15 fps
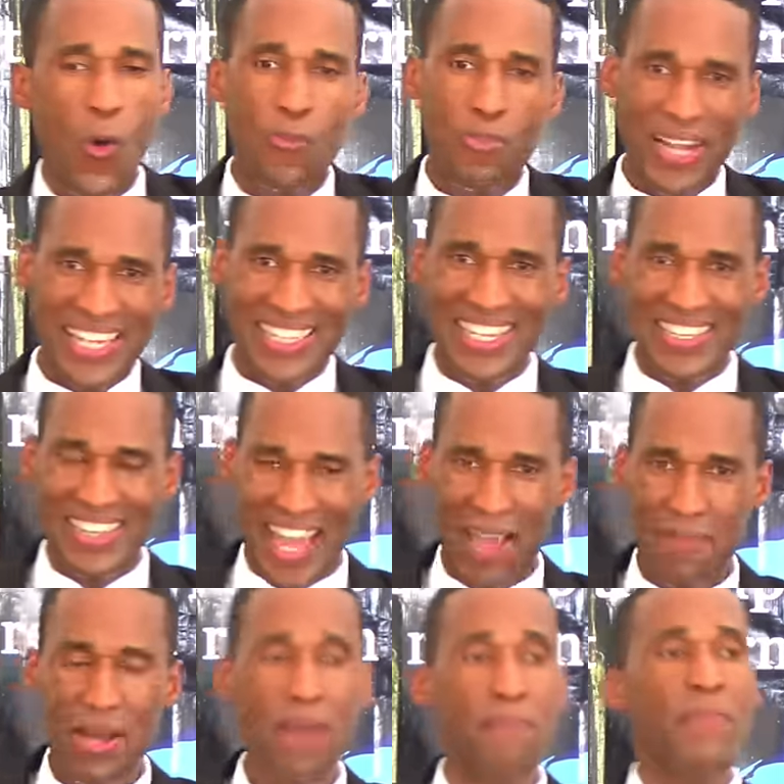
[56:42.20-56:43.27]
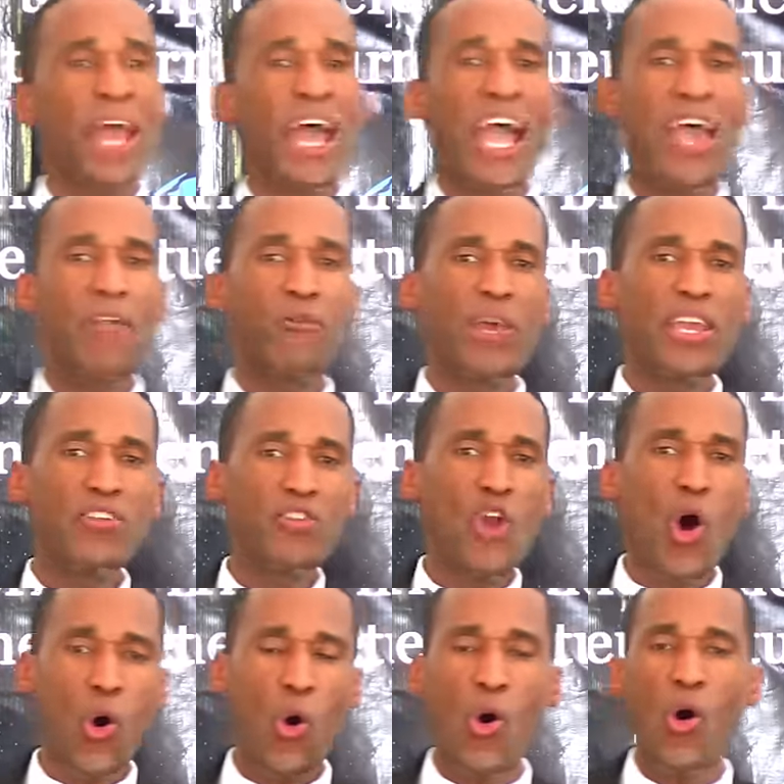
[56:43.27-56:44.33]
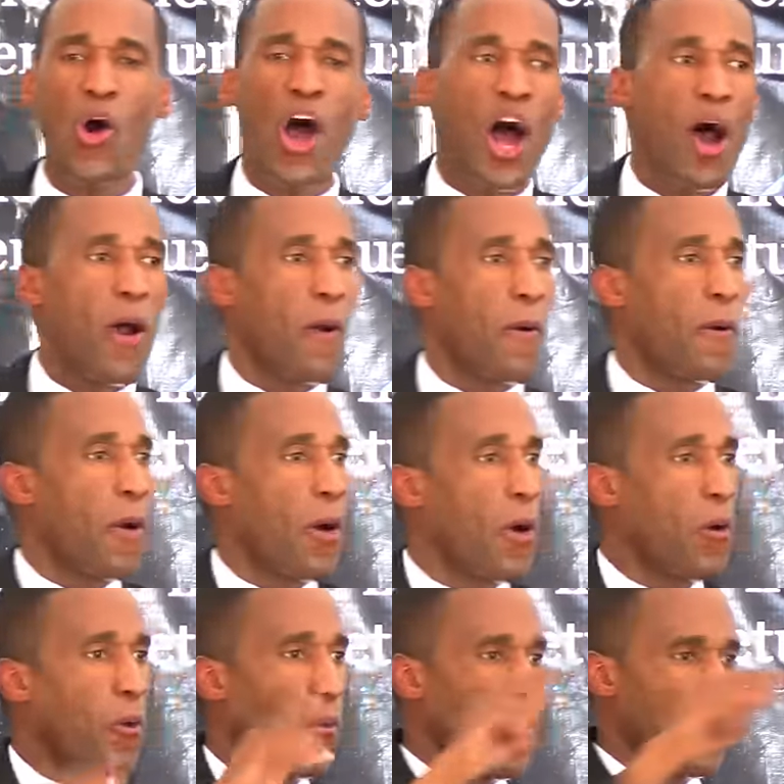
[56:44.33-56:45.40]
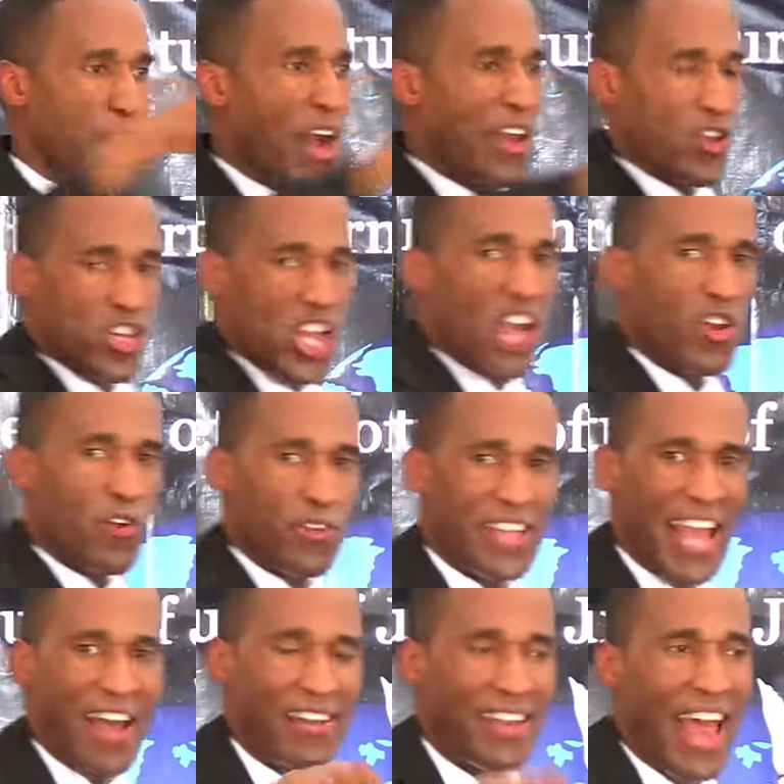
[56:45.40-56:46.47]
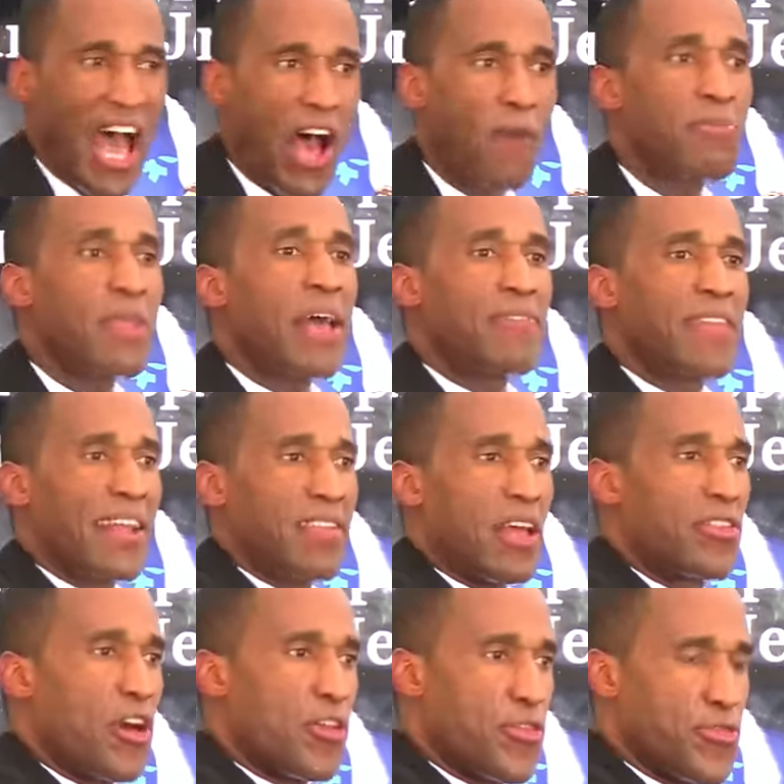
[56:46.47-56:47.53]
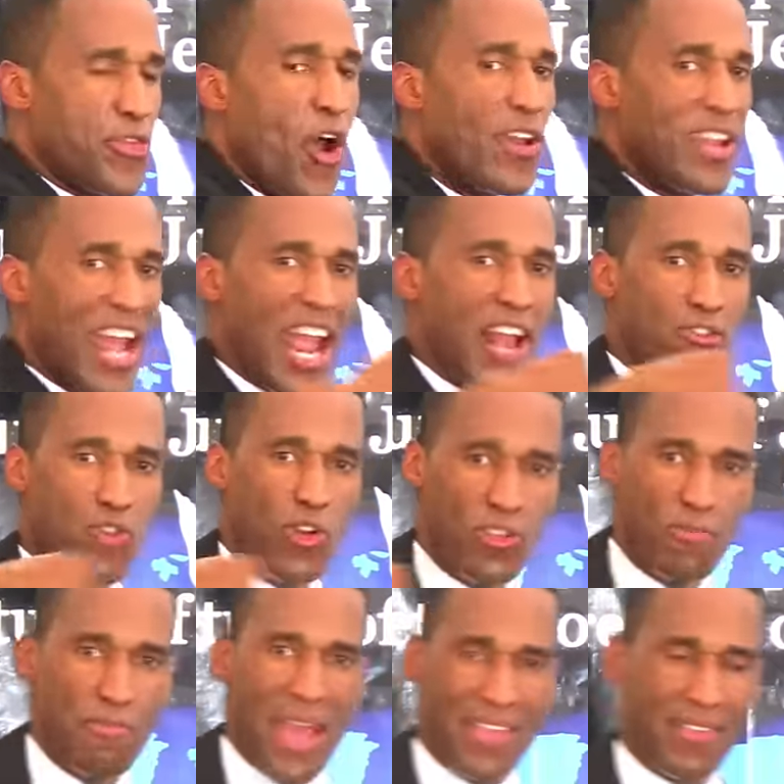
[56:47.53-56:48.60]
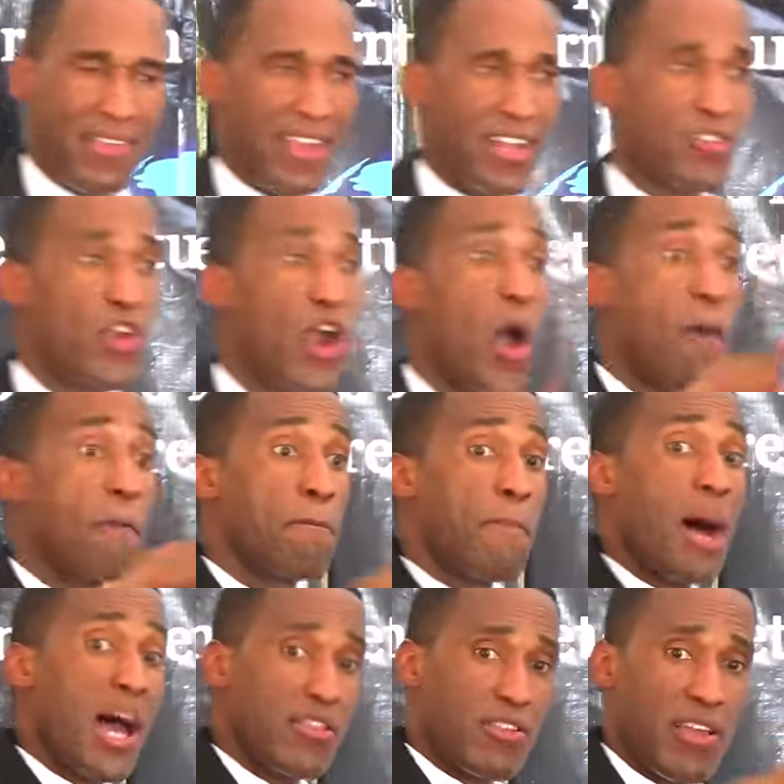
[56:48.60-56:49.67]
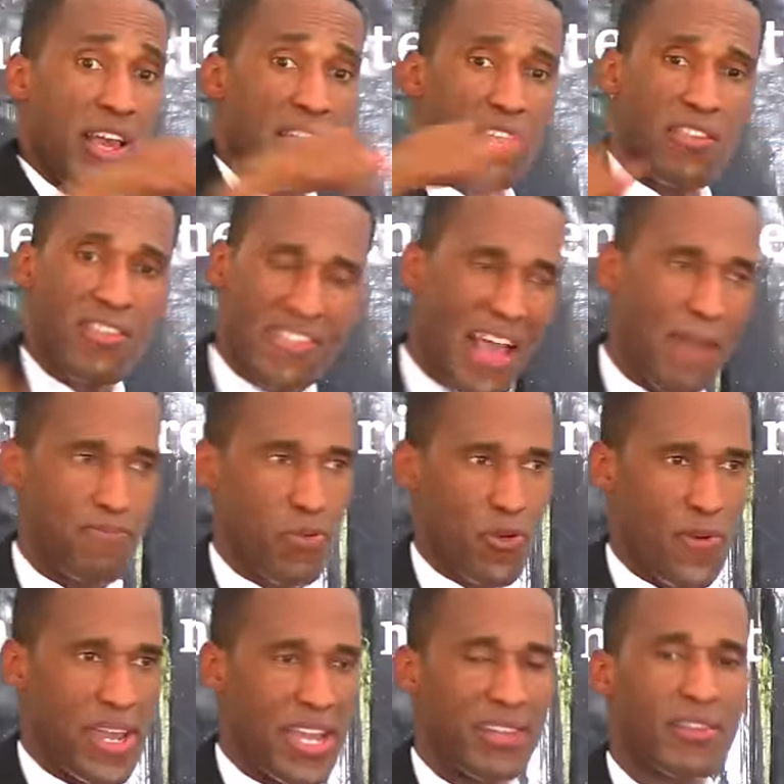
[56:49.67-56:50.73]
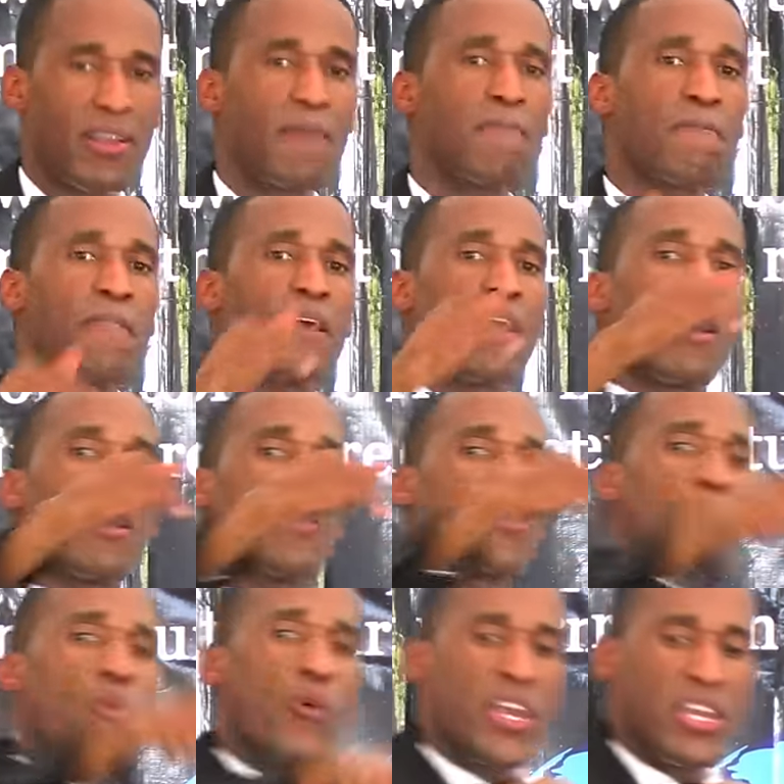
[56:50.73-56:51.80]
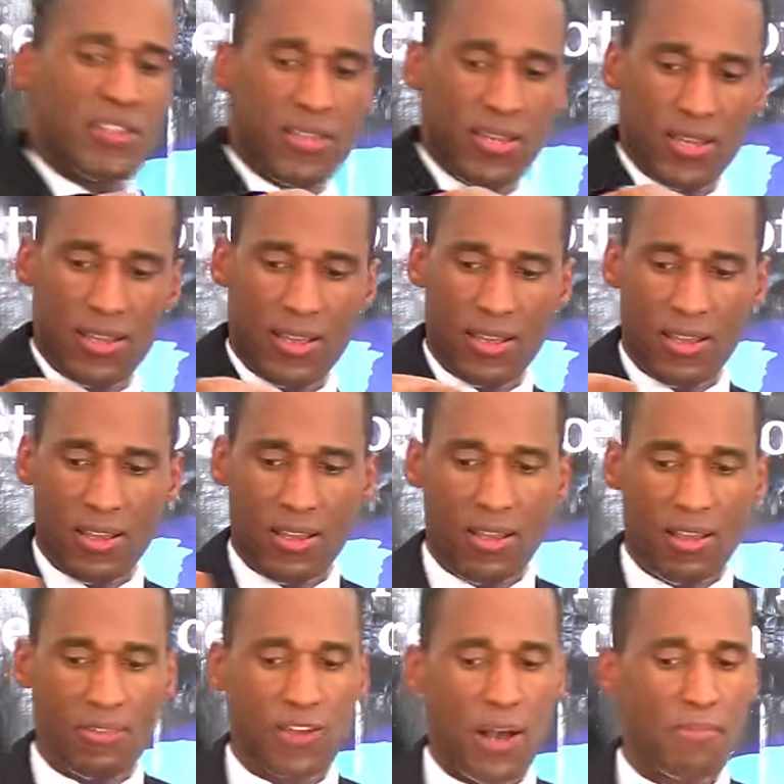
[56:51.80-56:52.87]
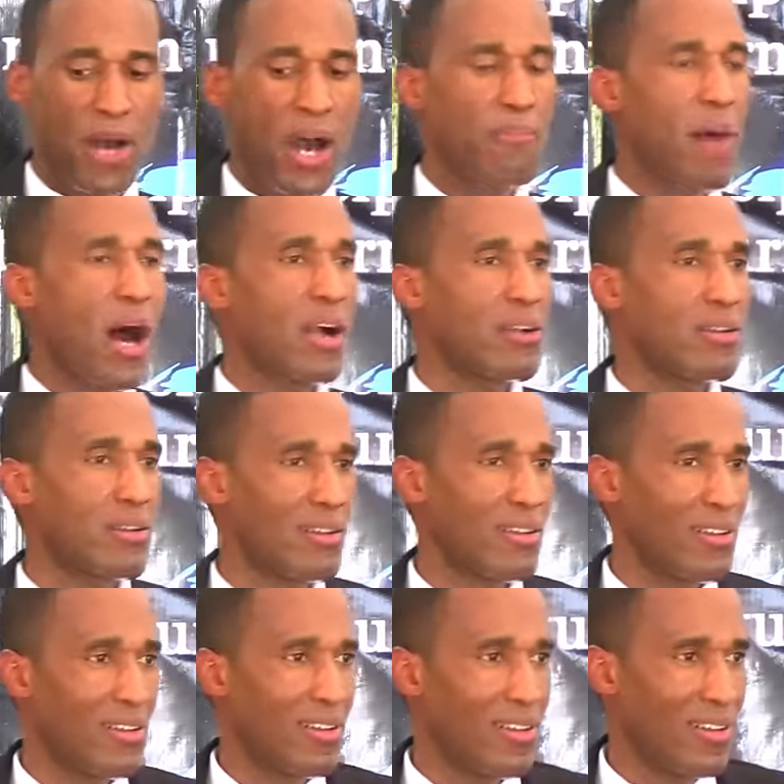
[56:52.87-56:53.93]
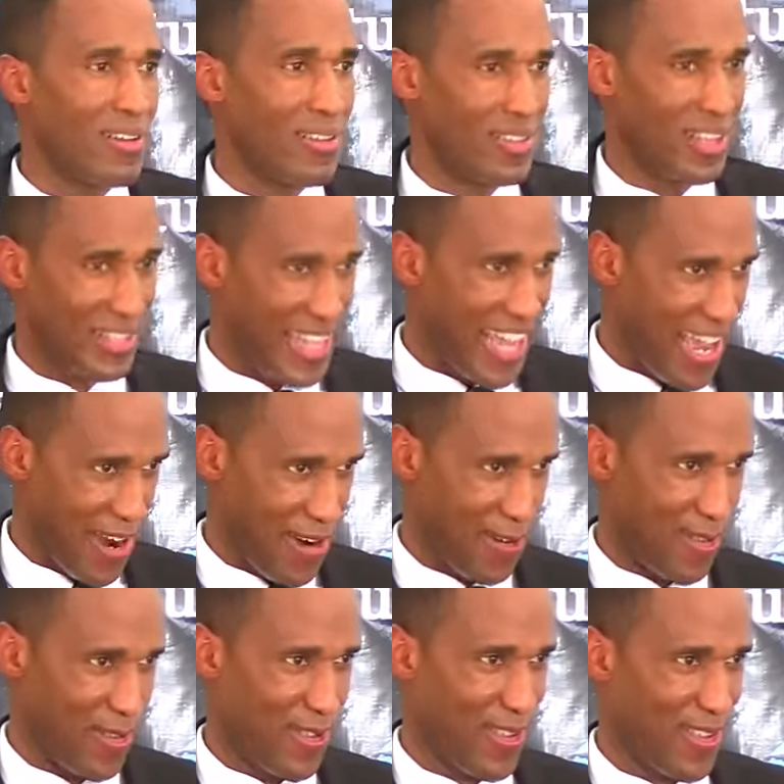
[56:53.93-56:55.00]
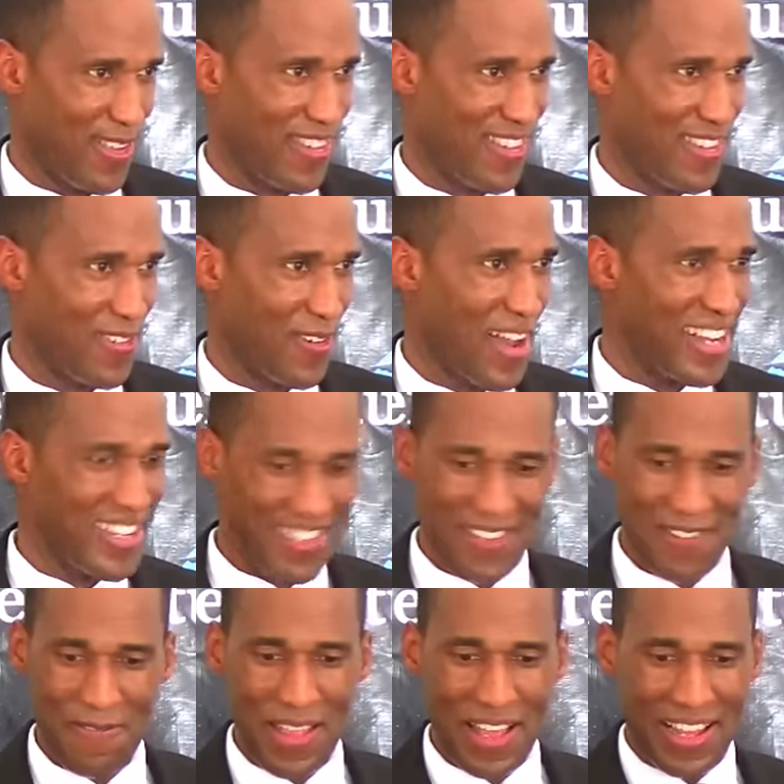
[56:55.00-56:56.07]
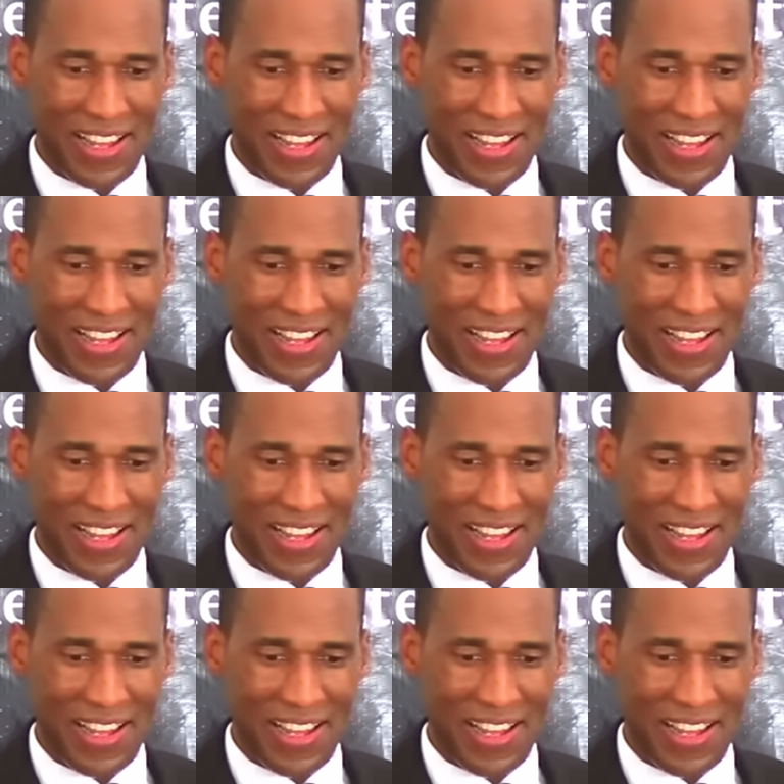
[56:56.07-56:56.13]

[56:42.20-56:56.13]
who planted them. And we know Without a shadow of a doubt now, that the third angel's message must separate the wheat from among the tares. Right?